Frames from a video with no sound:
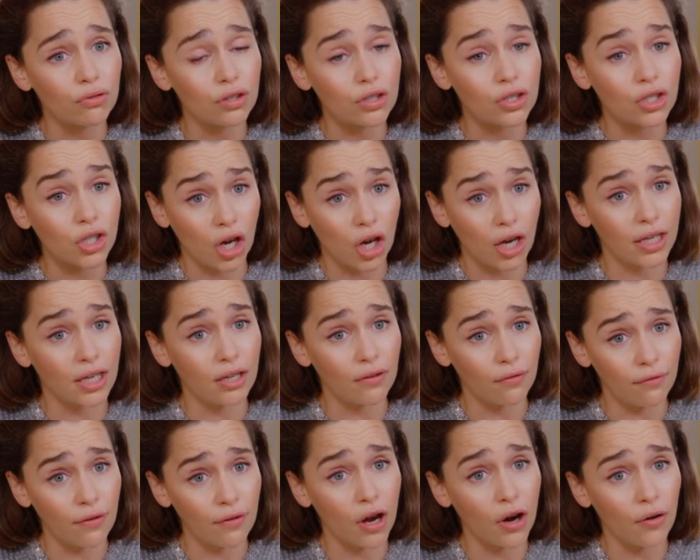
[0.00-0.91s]
tiny,
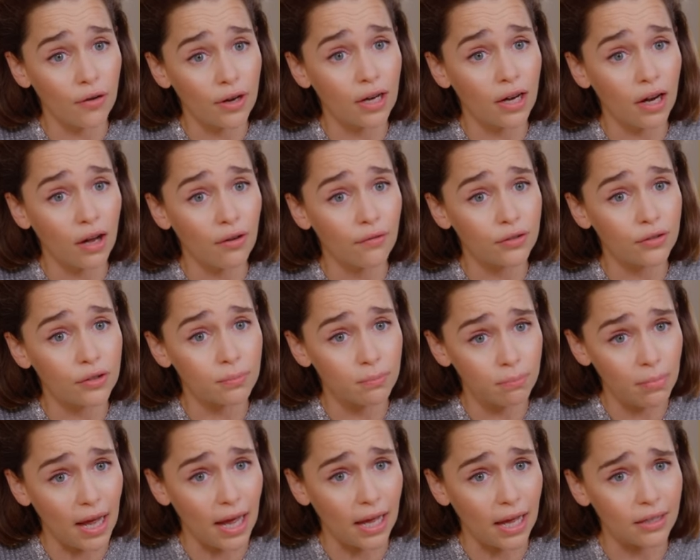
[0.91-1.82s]
furry, loved
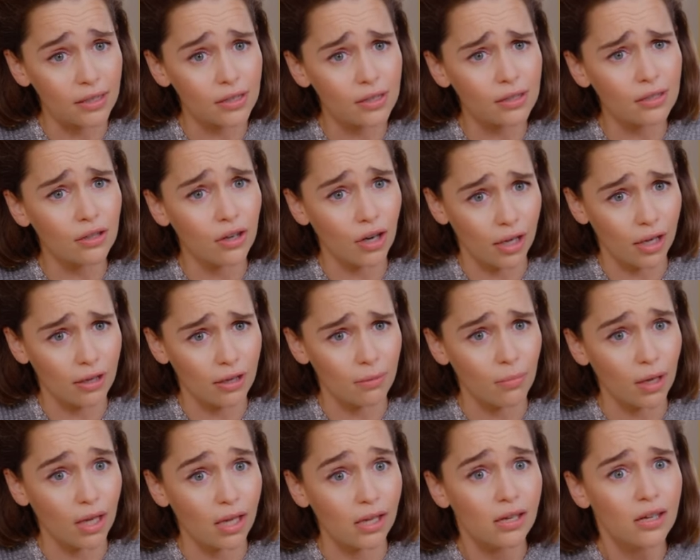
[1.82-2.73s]
pet, like
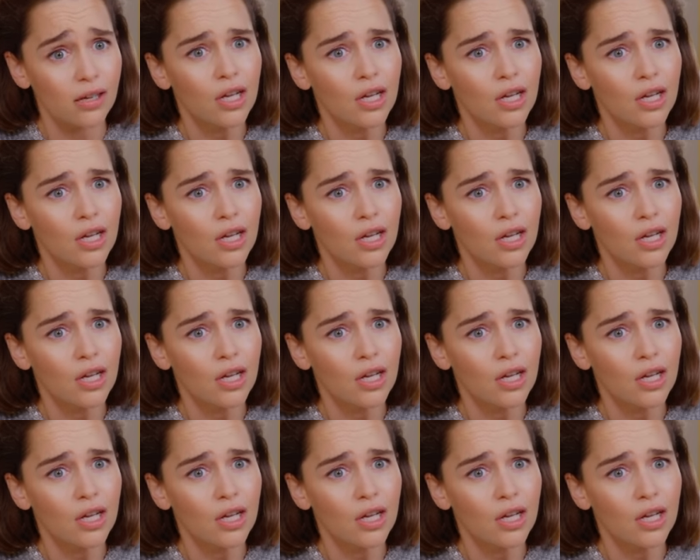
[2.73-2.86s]
me.